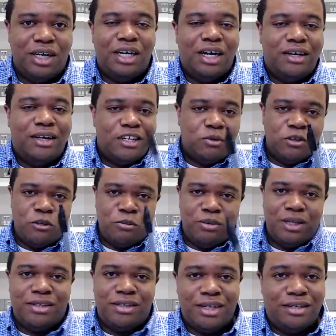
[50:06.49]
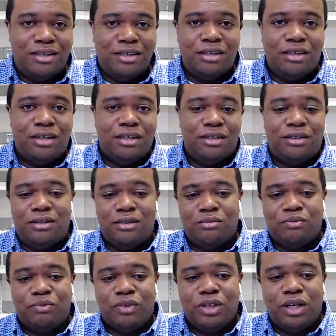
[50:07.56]
And that's what split testing does.
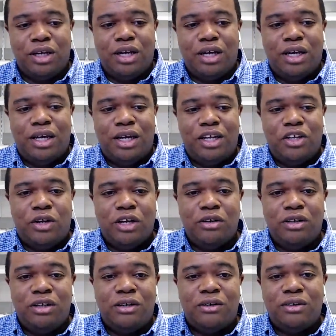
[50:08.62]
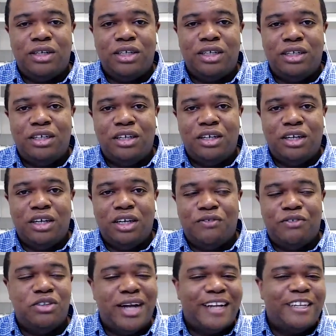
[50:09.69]
You can literally, if
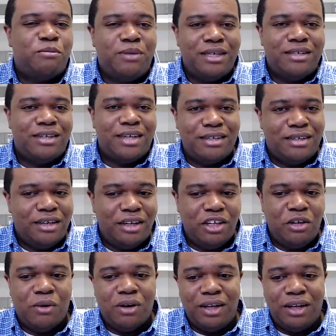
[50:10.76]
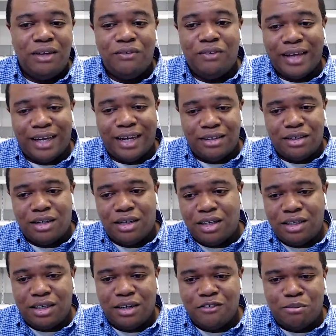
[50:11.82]
you're not split testing, you are leaving a
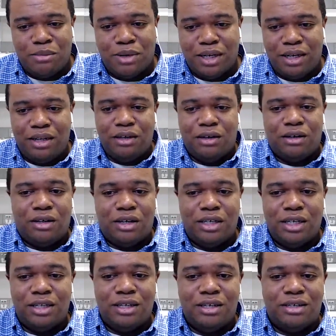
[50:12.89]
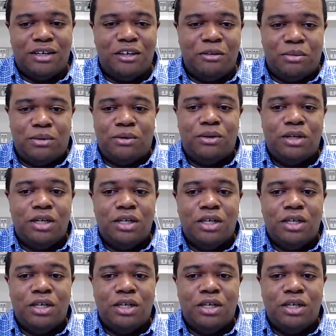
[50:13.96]
ton of money on the table.